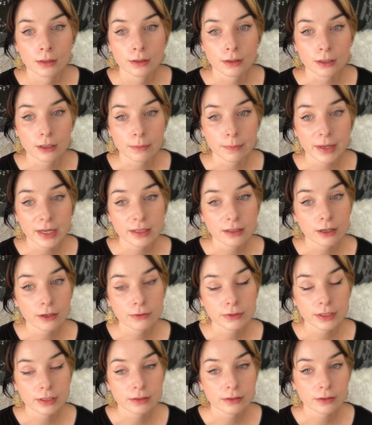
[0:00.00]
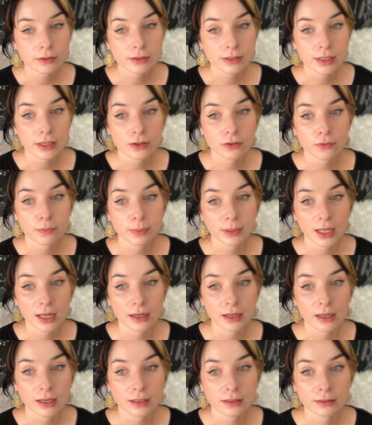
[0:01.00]
You may notice yourself
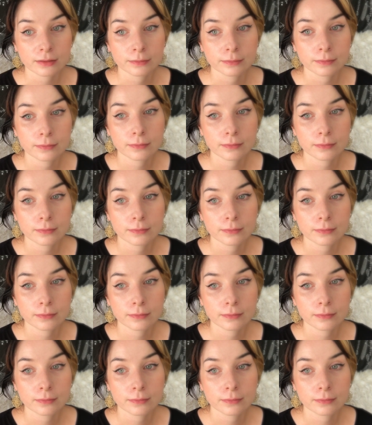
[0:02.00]
planning,